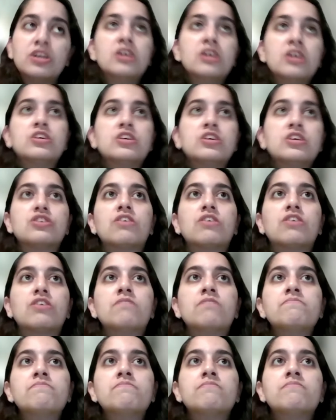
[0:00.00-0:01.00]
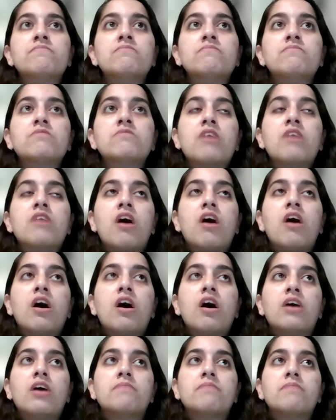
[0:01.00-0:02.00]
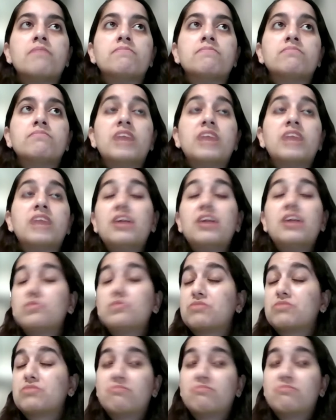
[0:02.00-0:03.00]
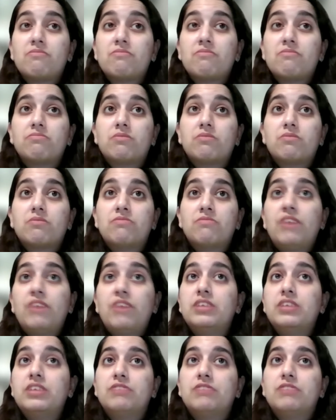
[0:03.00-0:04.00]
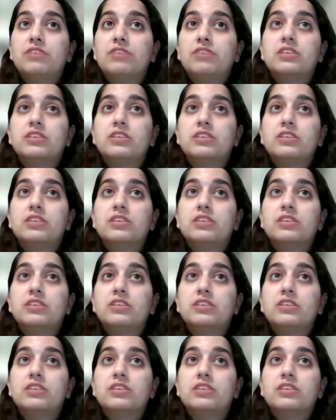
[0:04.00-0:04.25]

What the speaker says: So yeah, it was very different.